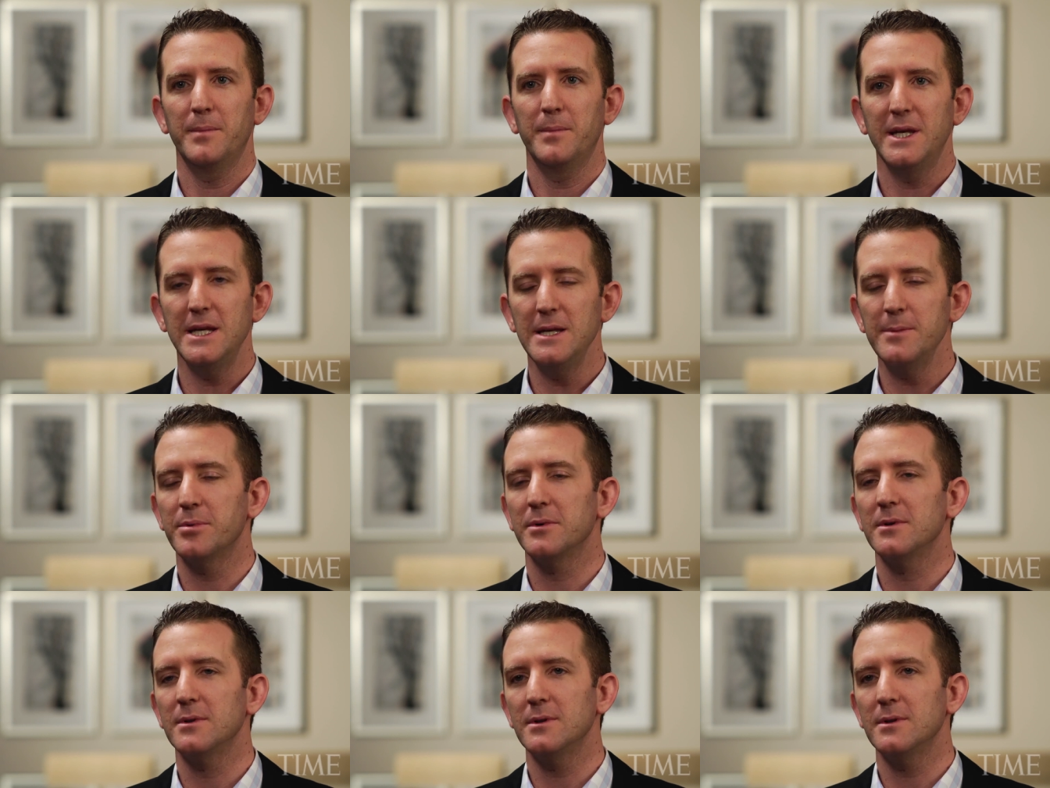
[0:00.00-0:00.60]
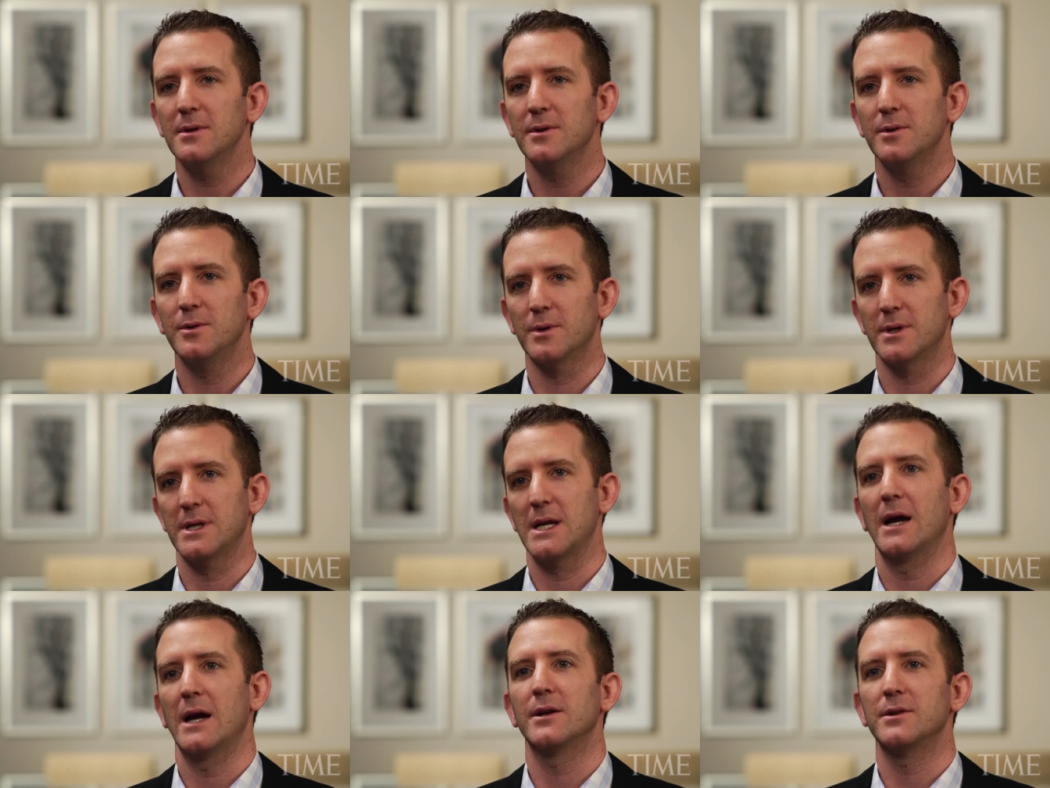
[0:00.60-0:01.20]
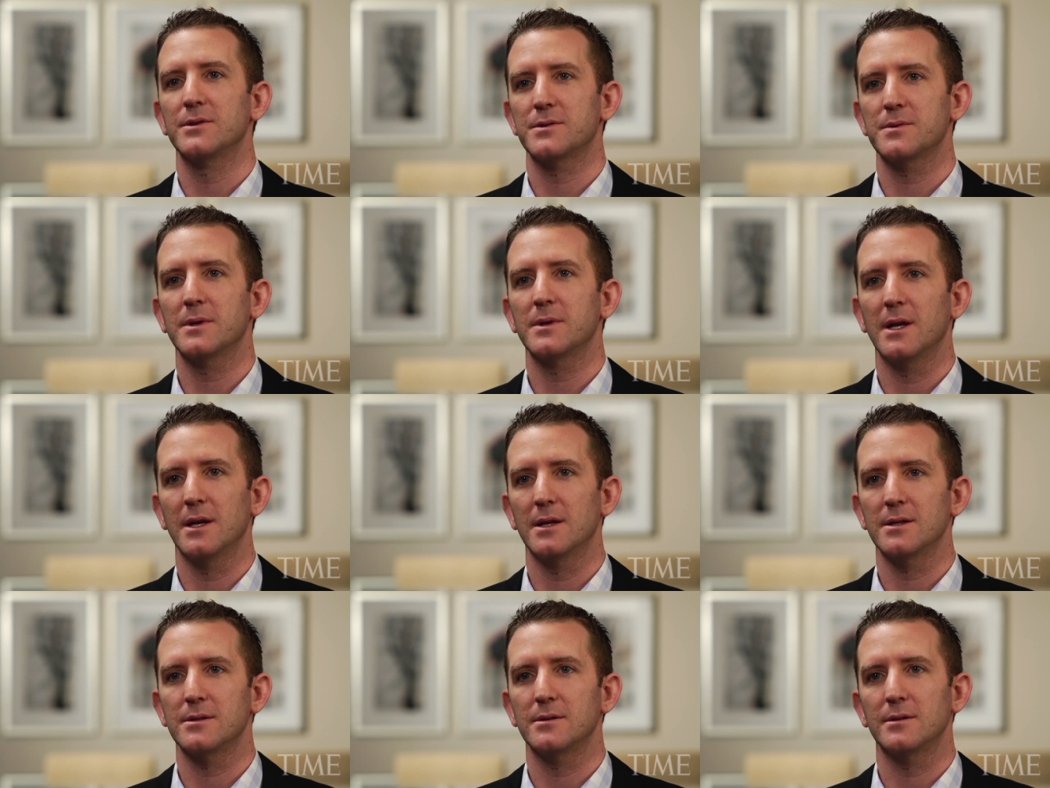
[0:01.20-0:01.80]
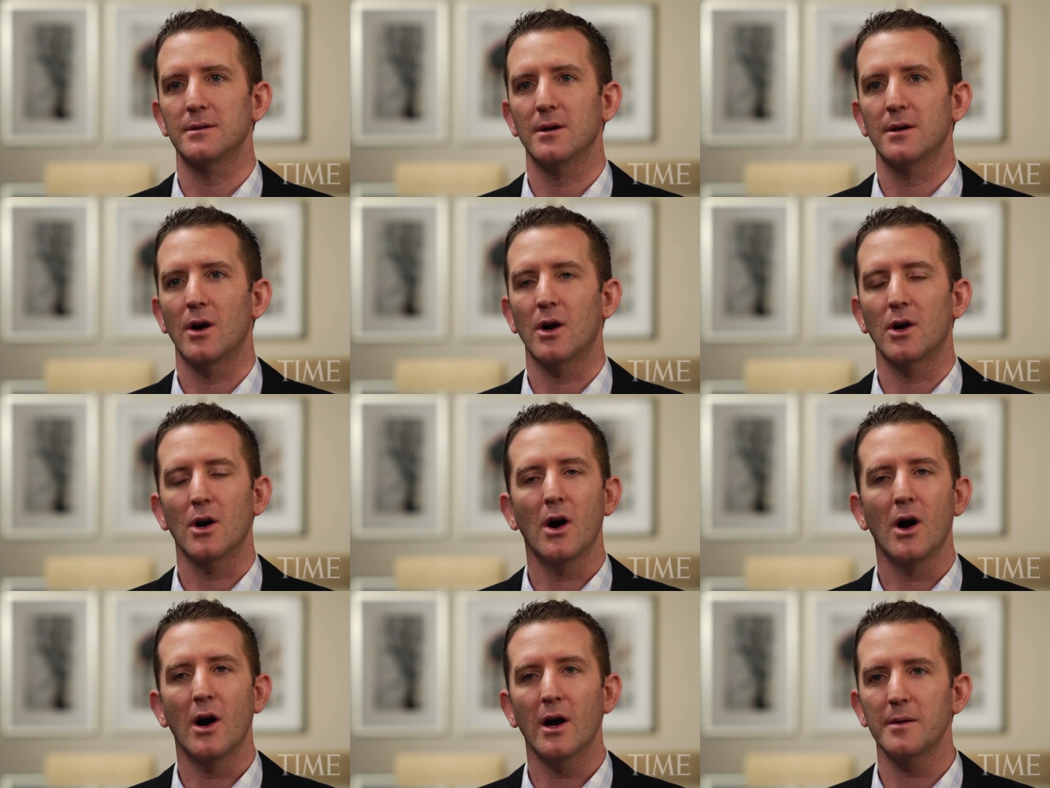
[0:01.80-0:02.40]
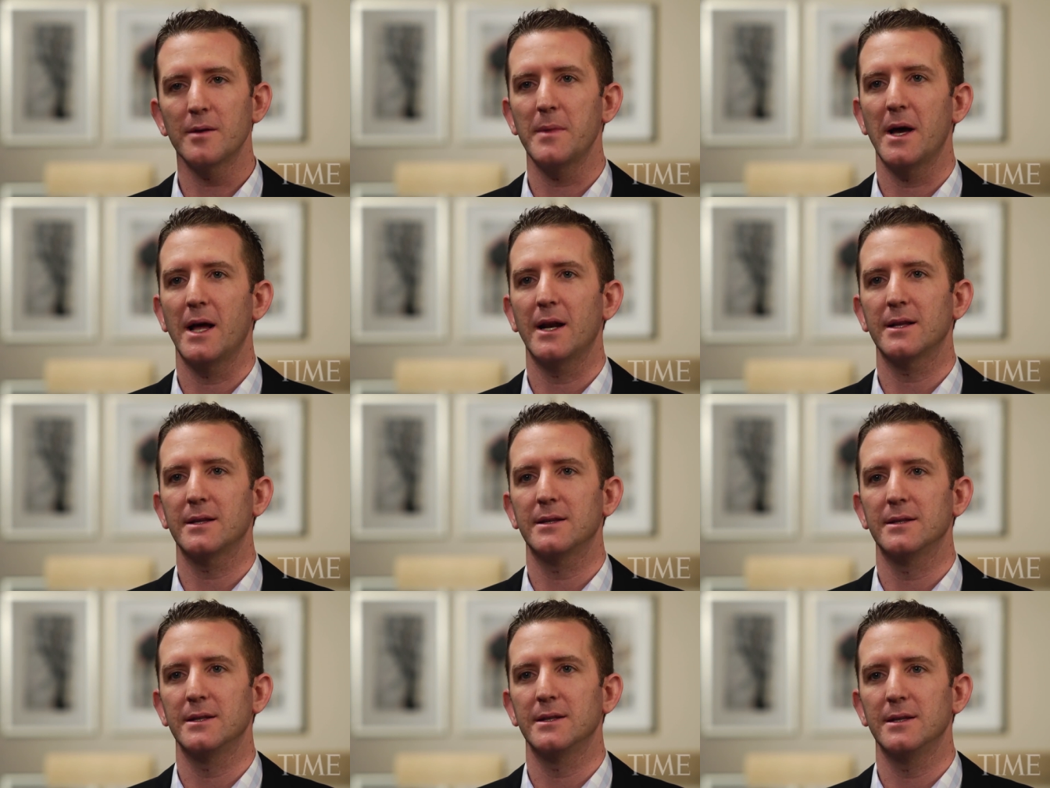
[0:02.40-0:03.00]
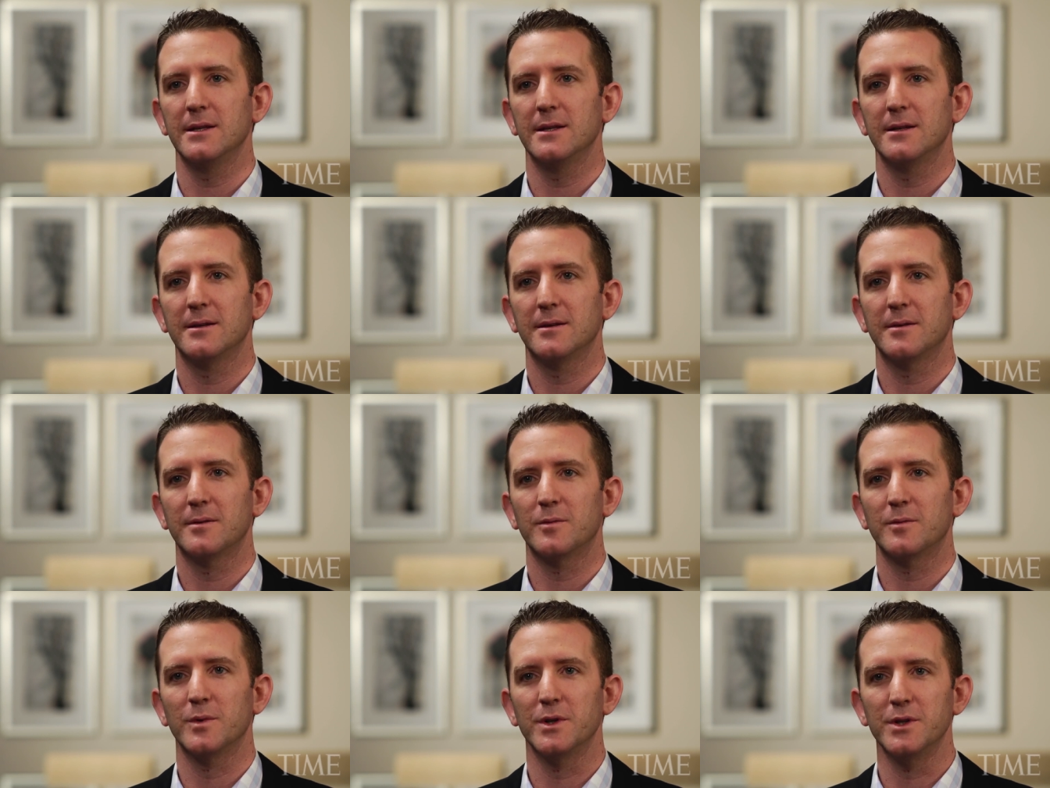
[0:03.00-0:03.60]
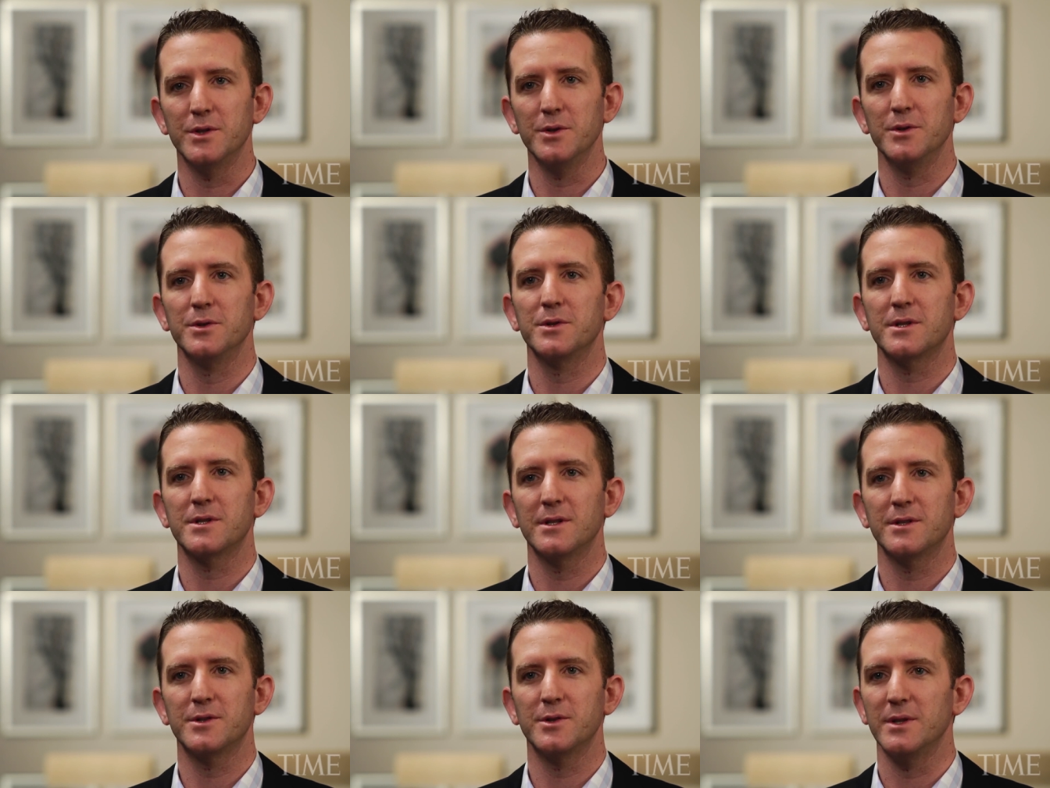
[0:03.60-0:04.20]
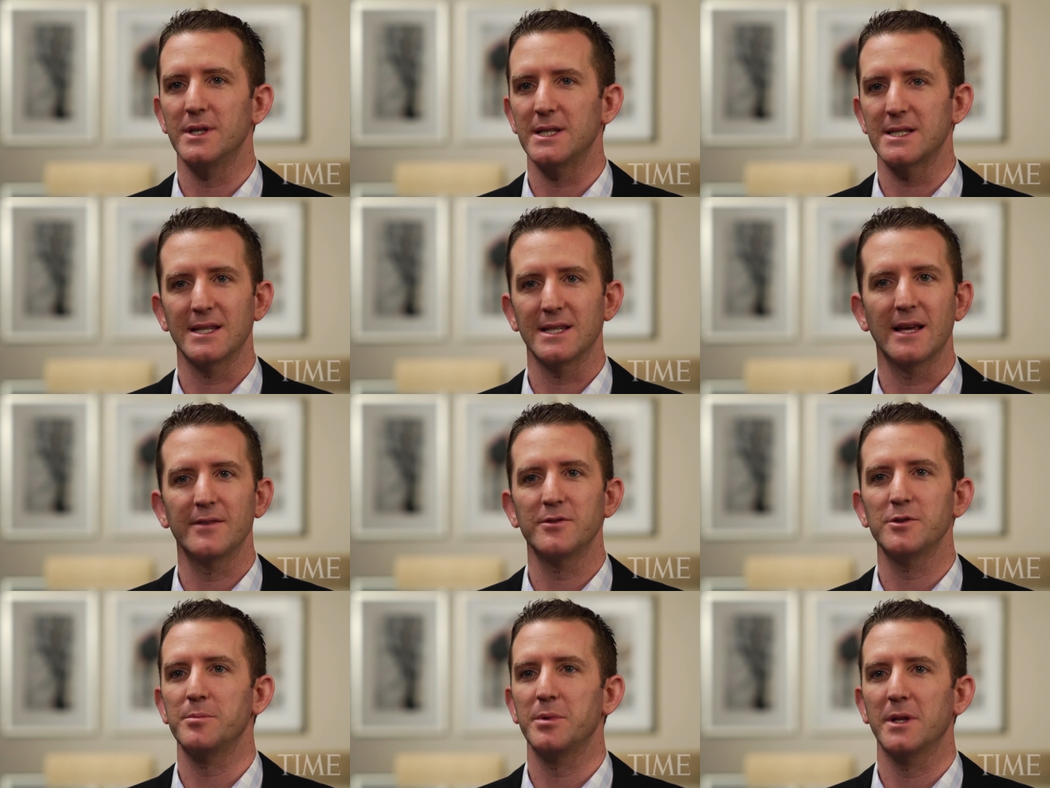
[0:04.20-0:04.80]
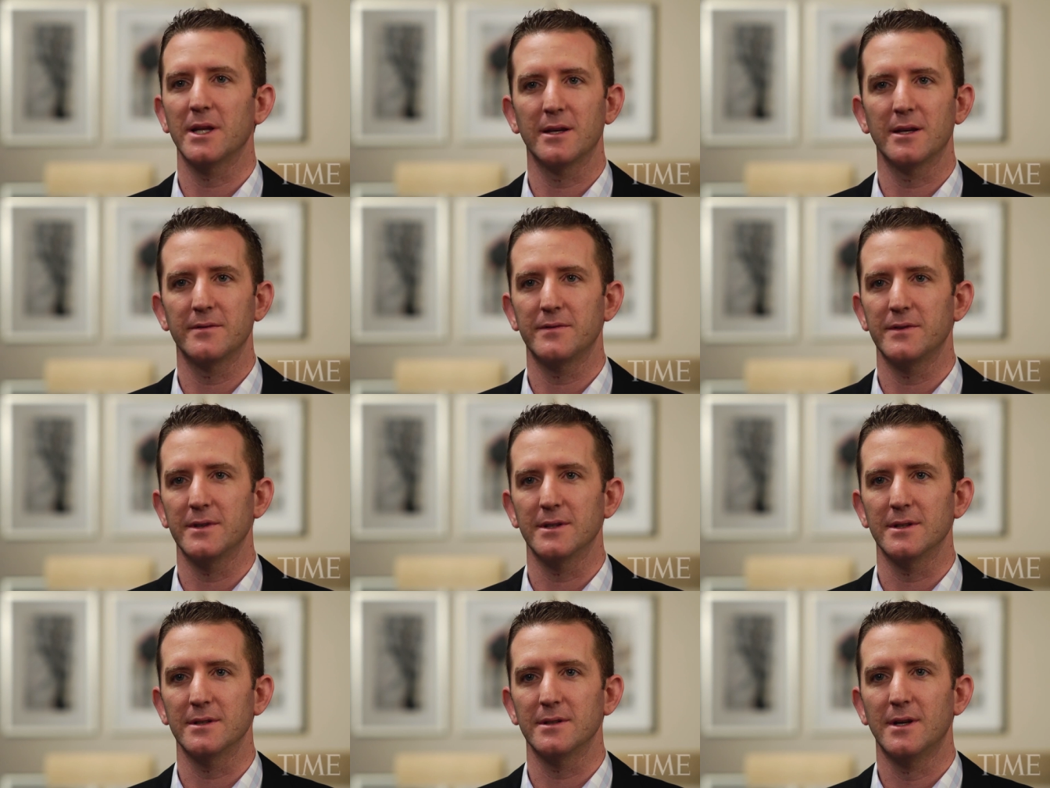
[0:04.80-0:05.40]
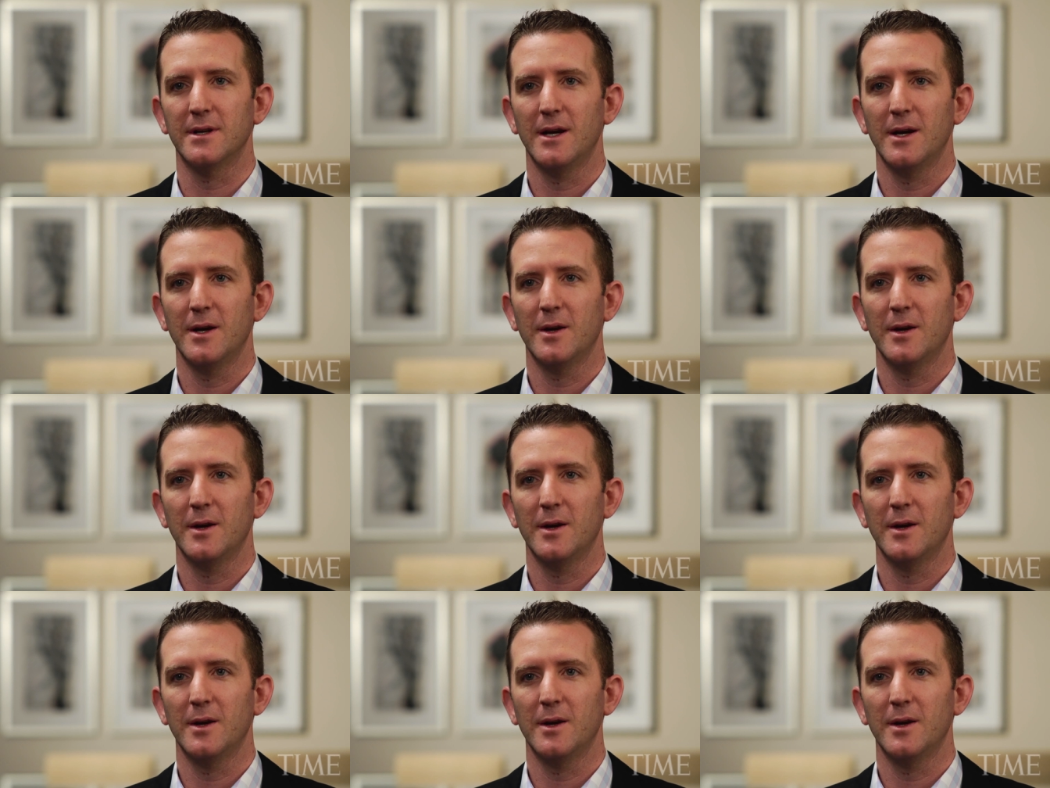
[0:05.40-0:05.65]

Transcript: people who are diagnosed with cancer are automatically reduced to this level playing field